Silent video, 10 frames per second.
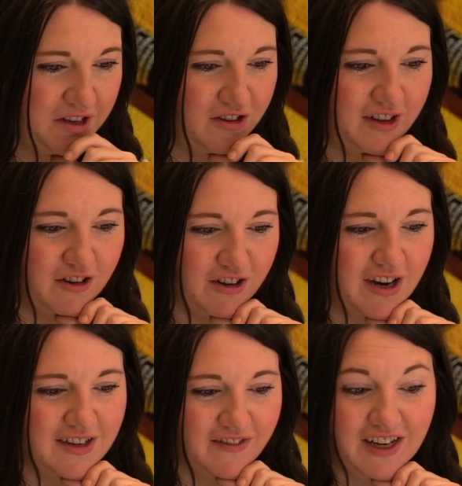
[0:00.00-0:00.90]
I've been using
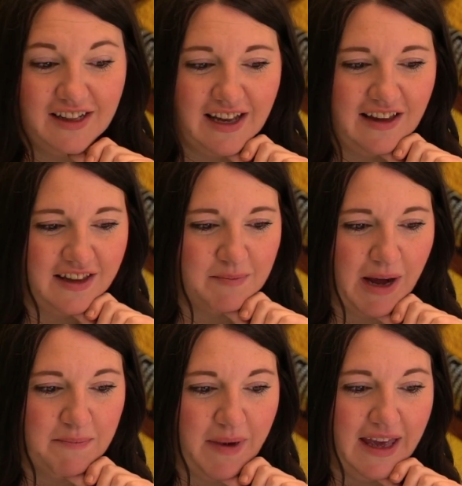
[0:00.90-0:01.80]
creativity lately
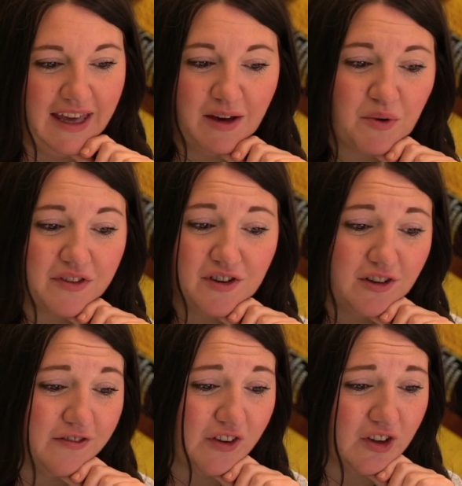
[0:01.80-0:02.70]
by baking with
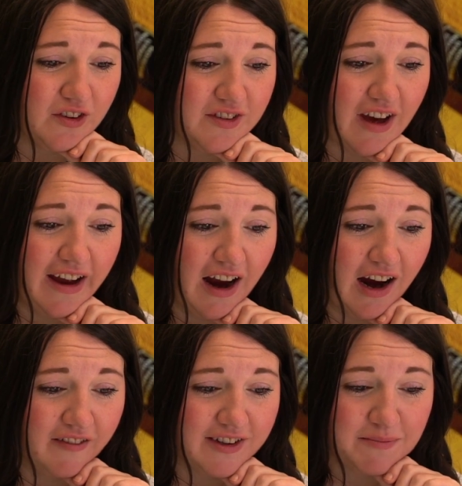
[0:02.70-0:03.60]
new foods. I
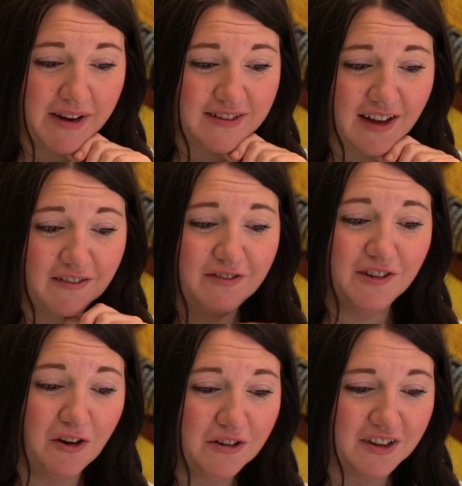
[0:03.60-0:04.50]
harvest myself
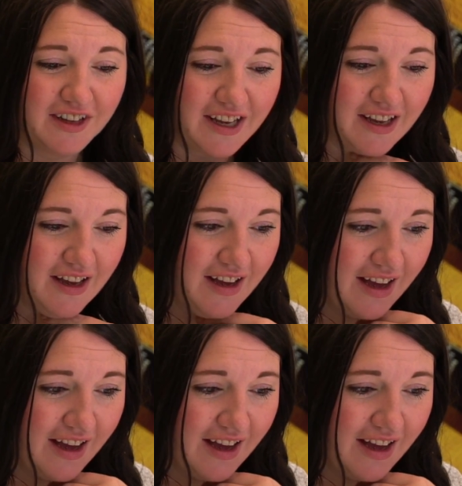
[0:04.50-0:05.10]
locally.